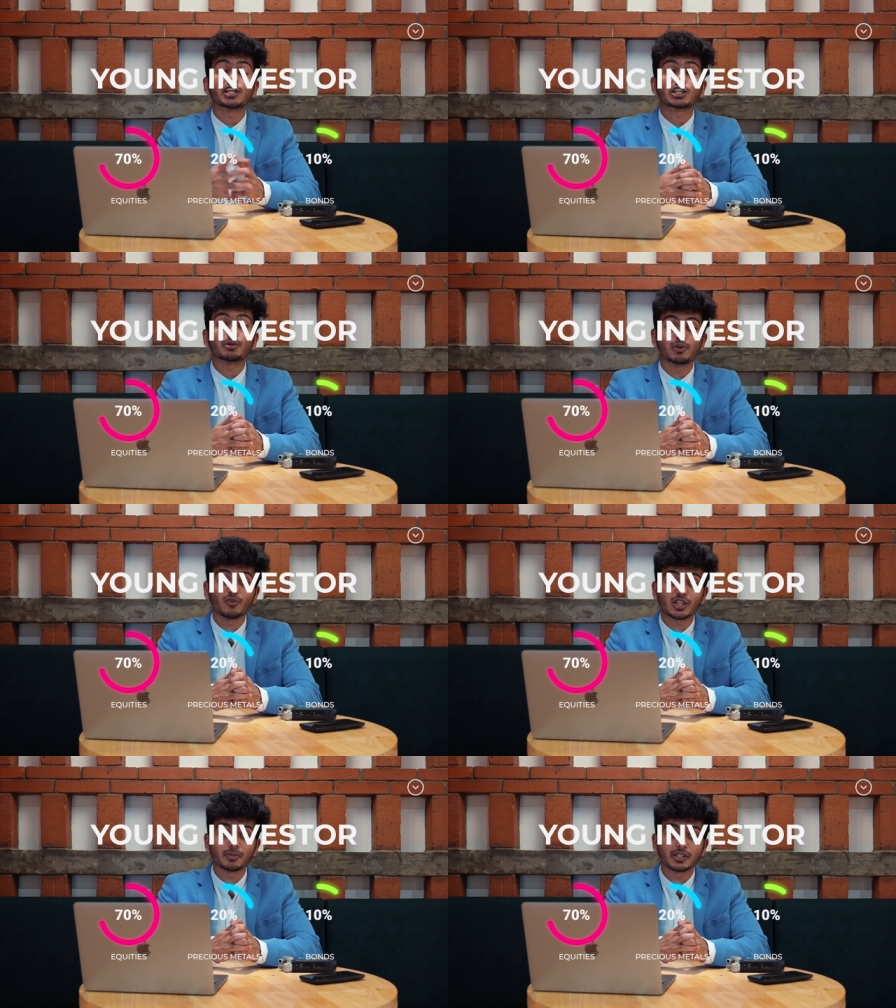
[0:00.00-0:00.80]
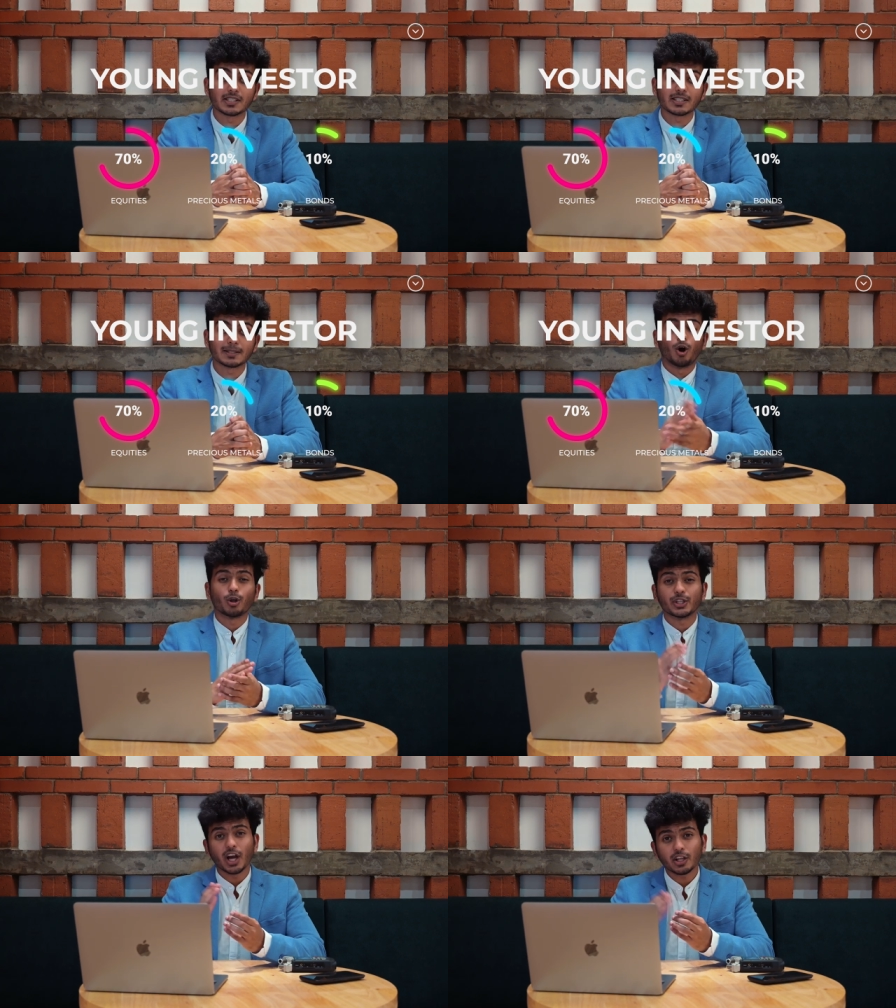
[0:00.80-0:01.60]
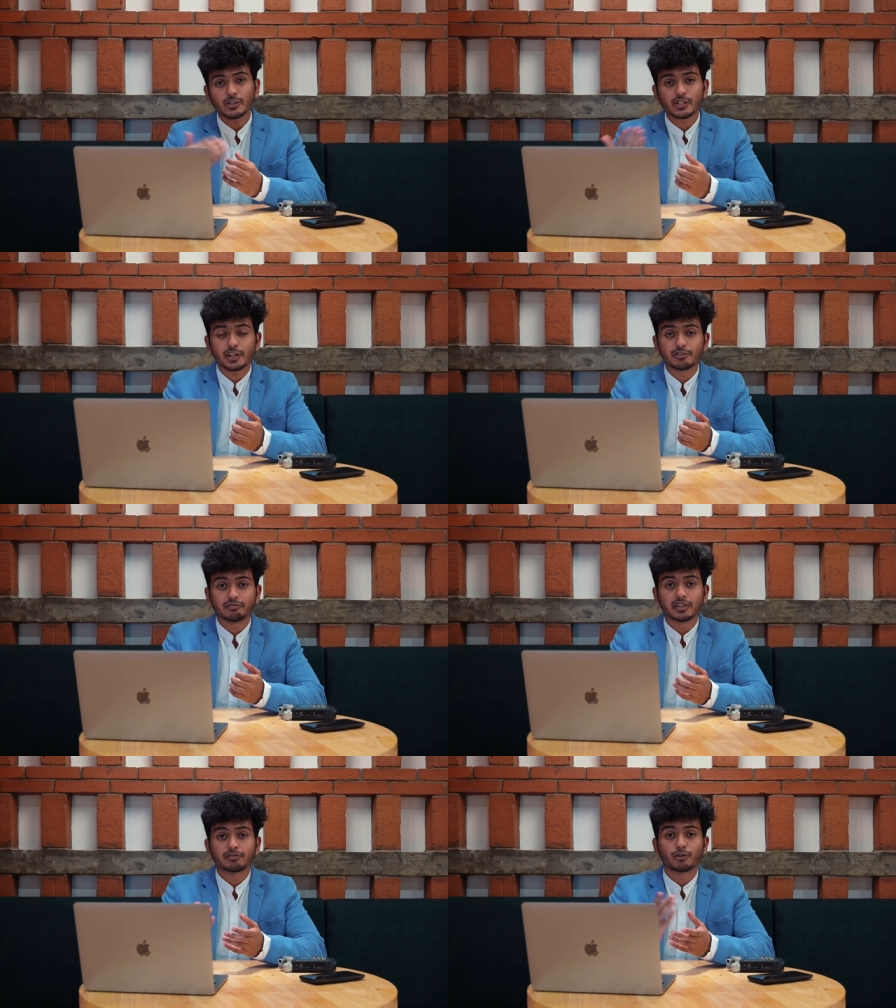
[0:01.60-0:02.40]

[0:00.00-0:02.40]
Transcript: income investments. On the other side of it,